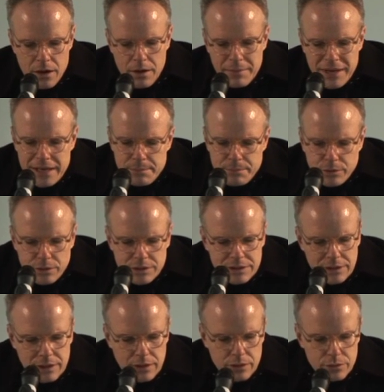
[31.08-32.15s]
Her many
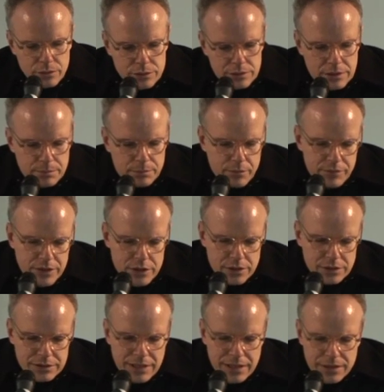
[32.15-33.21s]
books include The
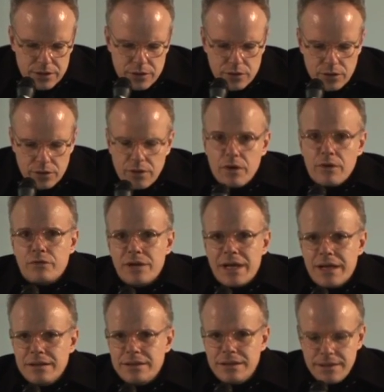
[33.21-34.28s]
Provisional Texture of
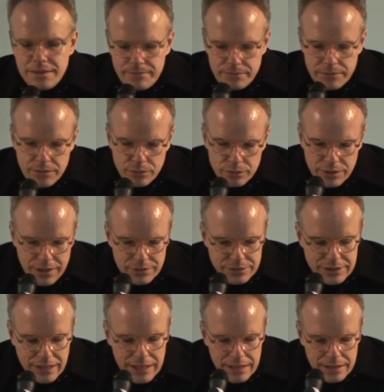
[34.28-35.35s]
Reality,
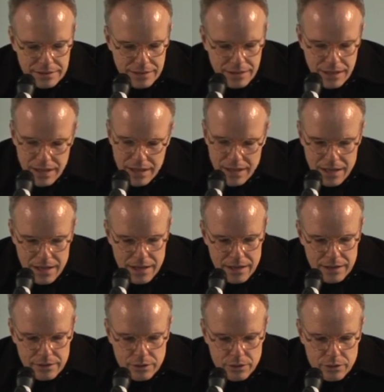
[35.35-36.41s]
2008,
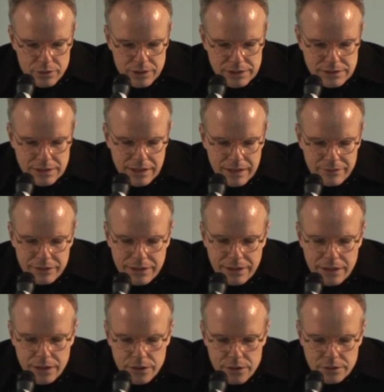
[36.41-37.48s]
and Auras and
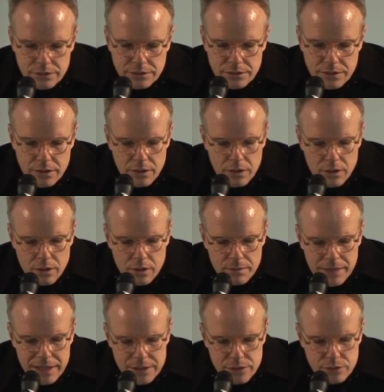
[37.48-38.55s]
Levitations,
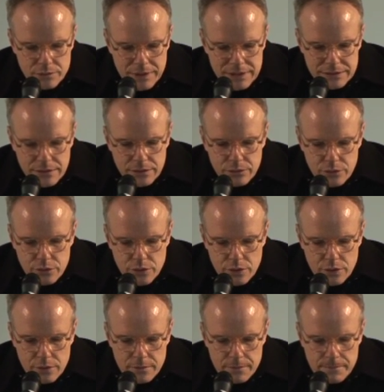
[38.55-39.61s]
Homage to Marcel
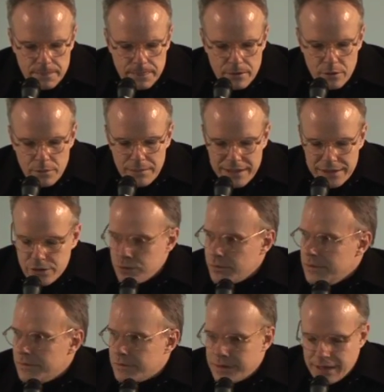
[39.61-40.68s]
Duchamp, Homage to
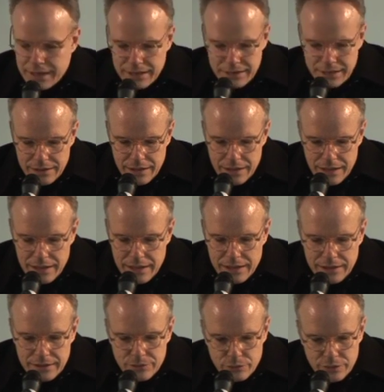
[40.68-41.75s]
Eve Klein
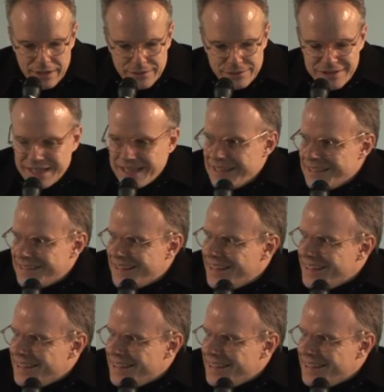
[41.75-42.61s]
in 2008.